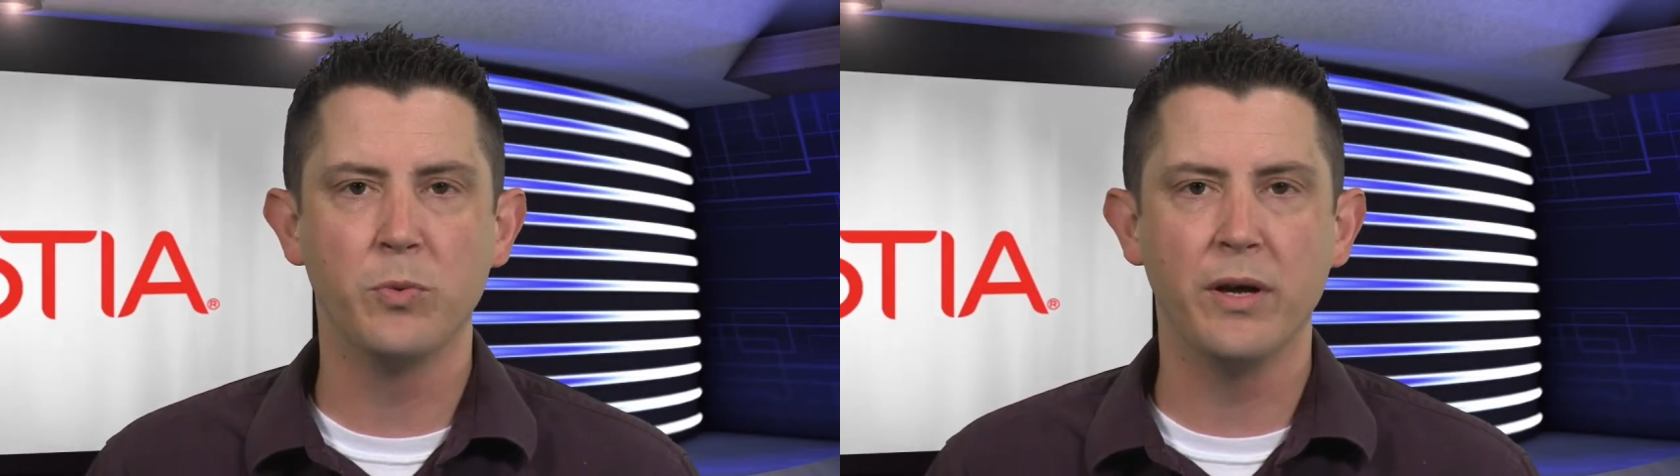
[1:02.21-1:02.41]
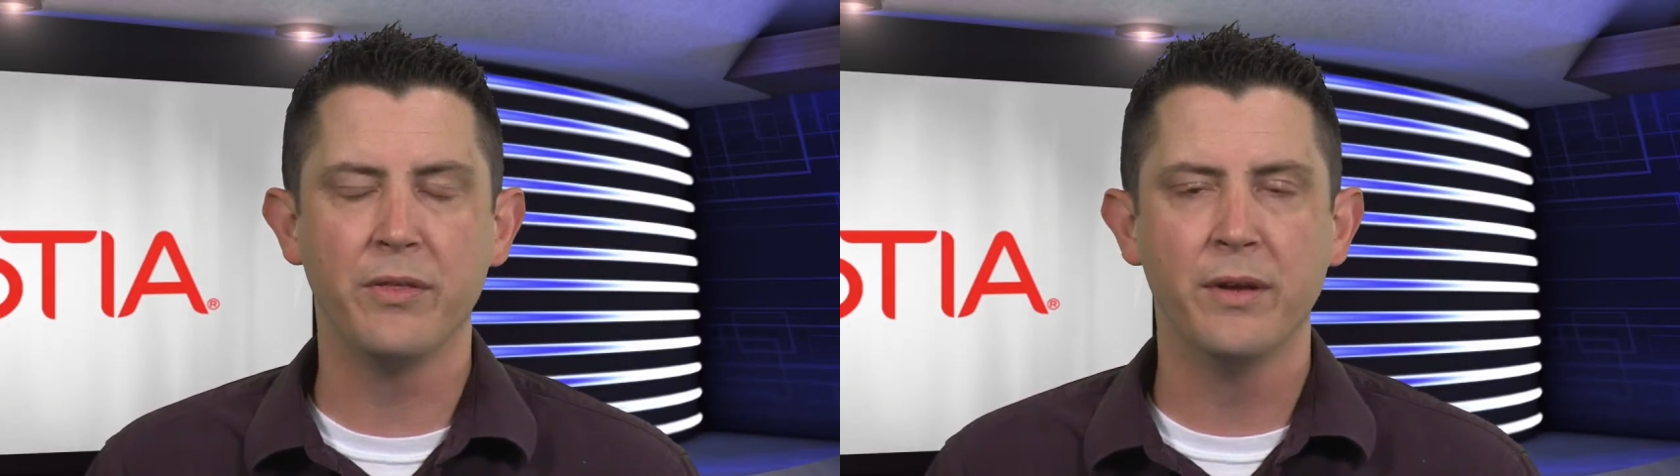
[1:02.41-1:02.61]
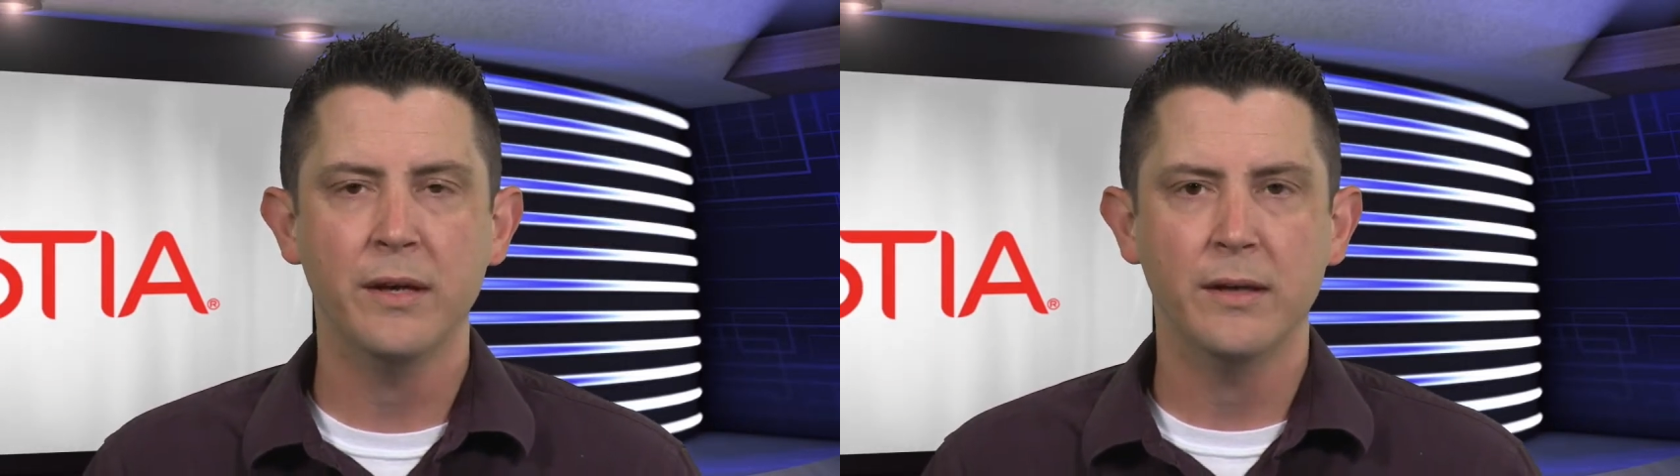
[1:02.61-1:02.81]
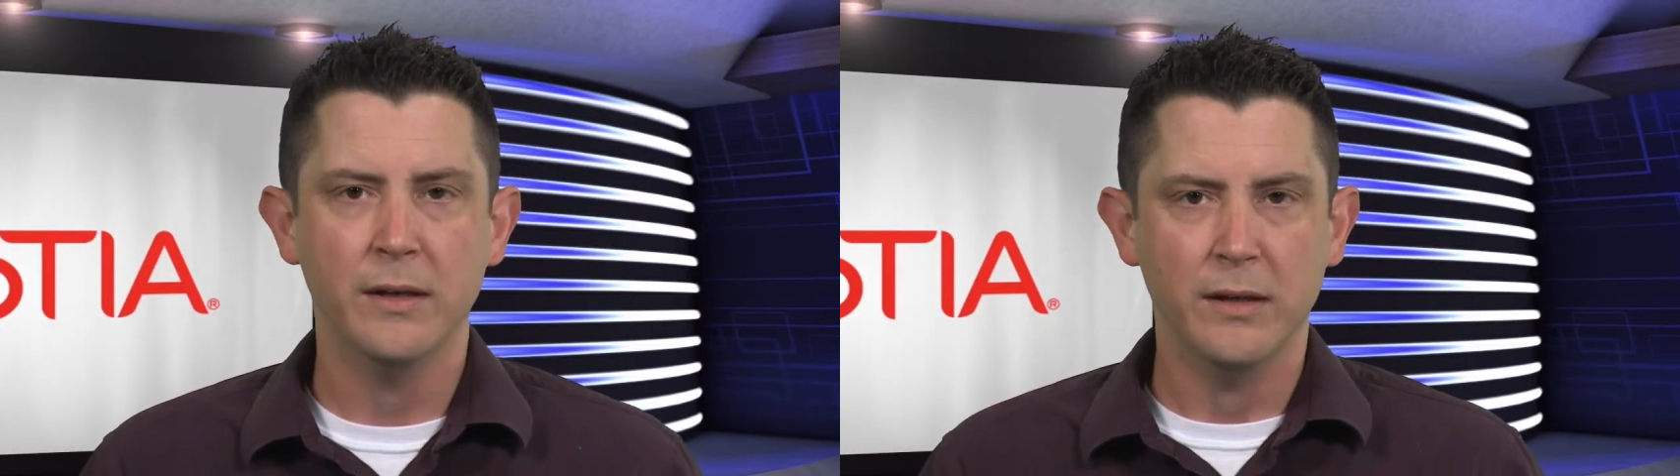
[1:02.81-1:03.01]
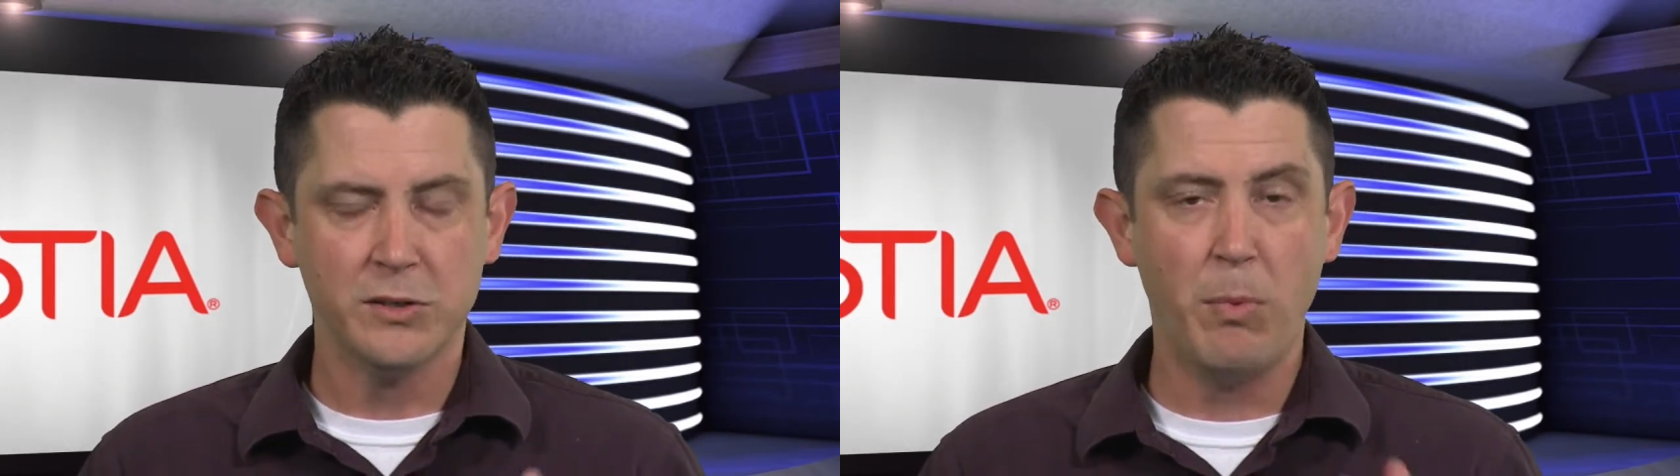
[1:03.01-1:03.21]
with
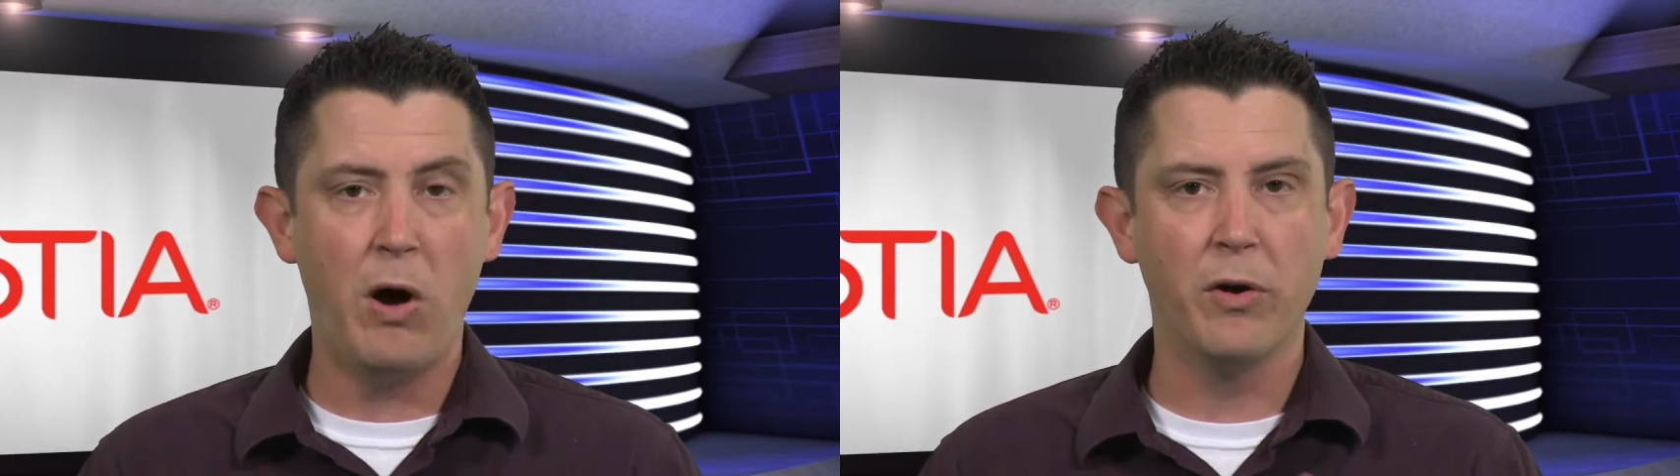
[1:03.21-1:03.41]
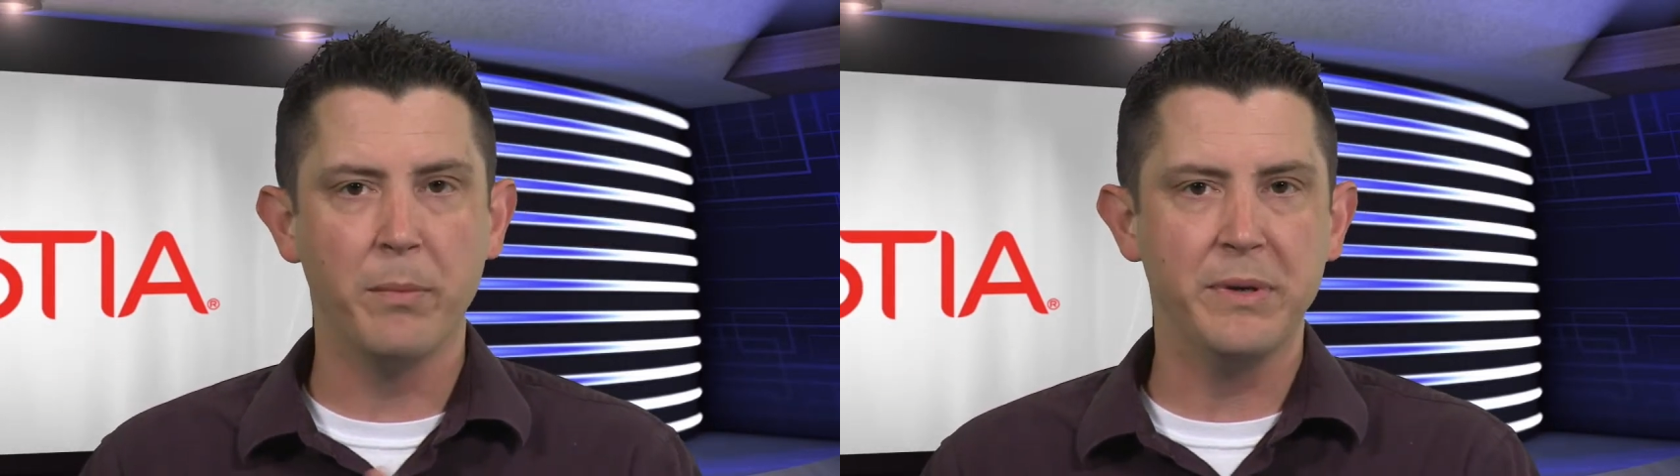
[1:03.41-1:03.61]
smaller